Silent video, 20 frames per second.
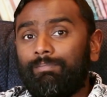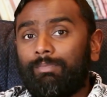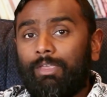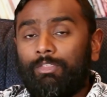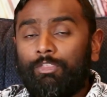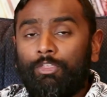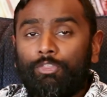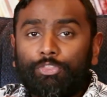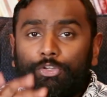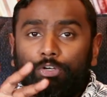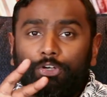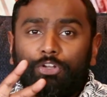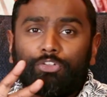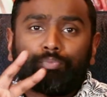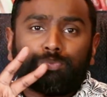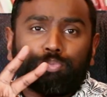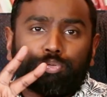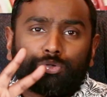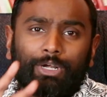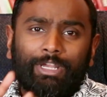And then third
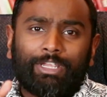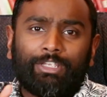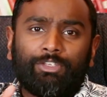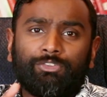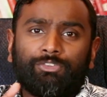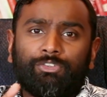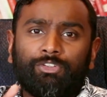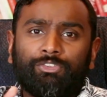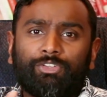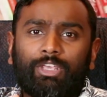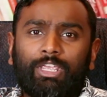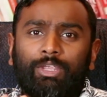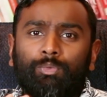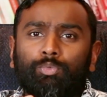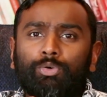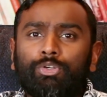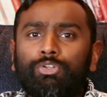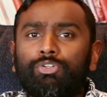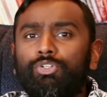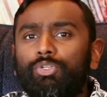is praise. It's a
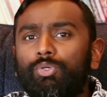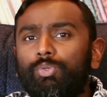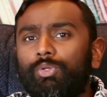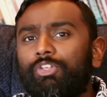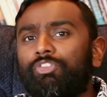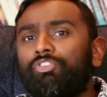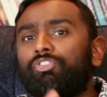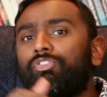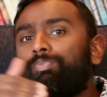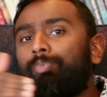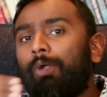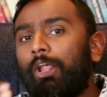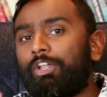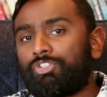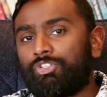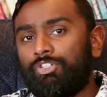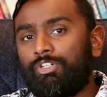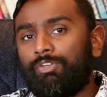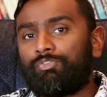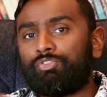renewed
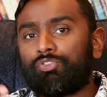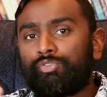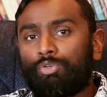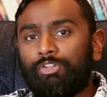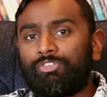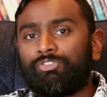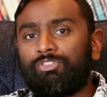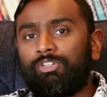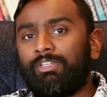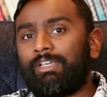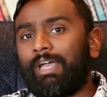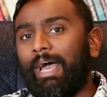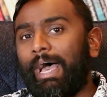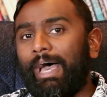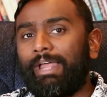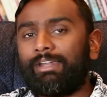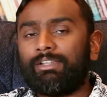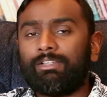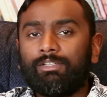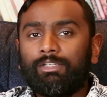expression of trust in
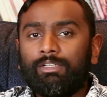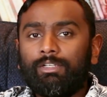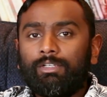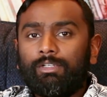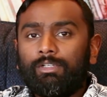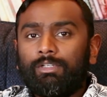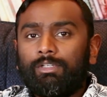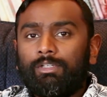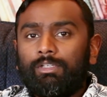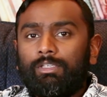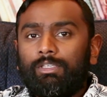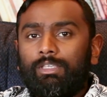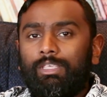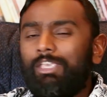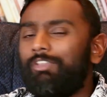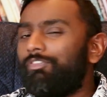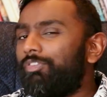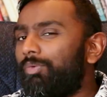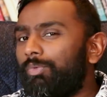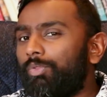God,
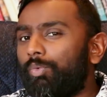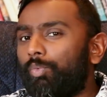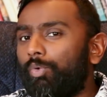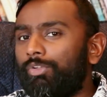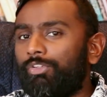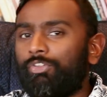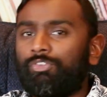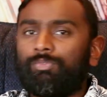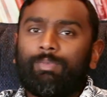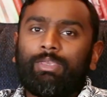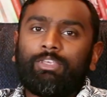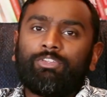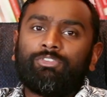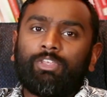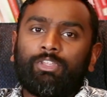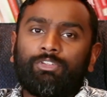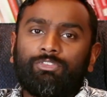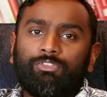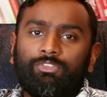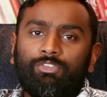even when the world doesn't make
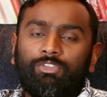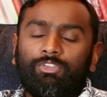sense.